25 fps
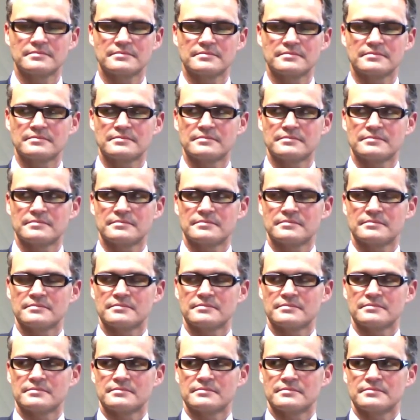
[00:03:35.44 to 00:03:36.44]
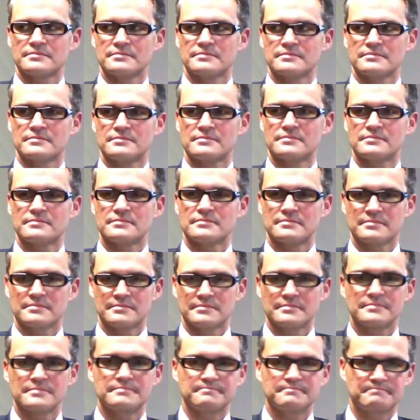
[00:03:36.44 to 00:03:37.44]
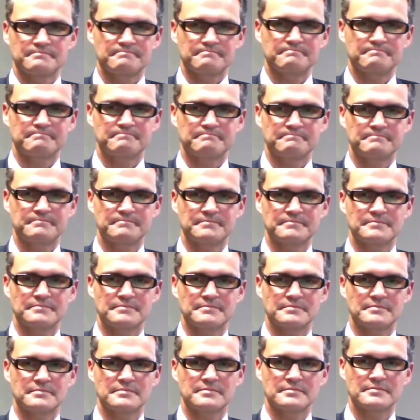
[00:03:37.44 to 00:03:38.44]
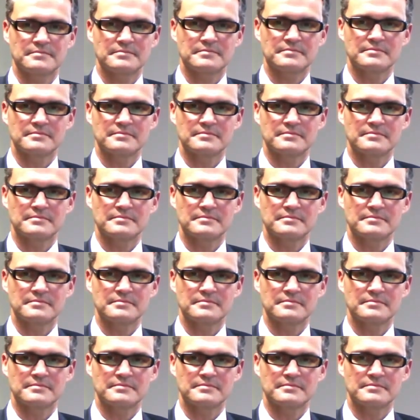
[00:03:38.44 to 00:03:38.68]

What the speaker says: This person isn't speaking.